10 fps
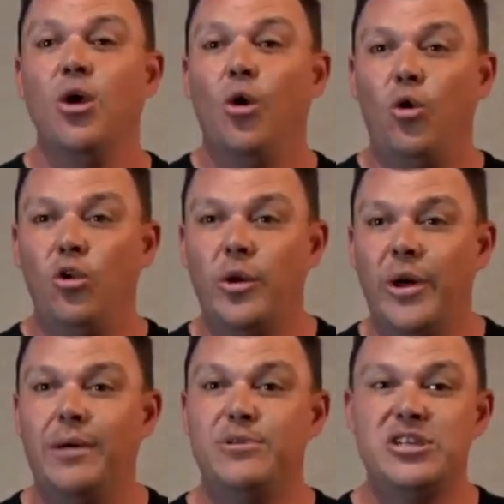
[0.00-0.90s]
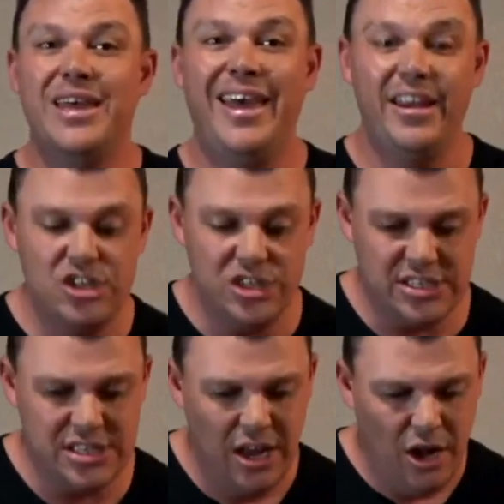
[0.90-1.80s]
all the way up to the
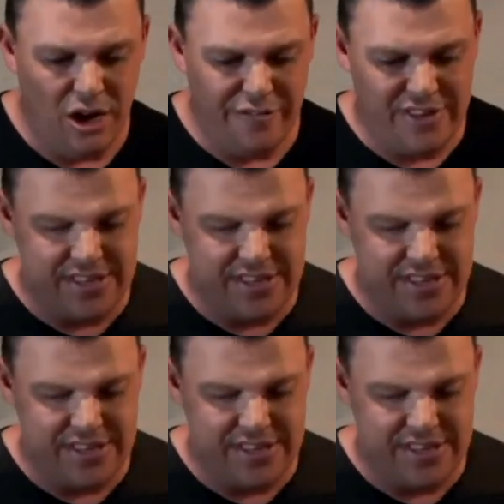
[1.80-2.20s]
edges of the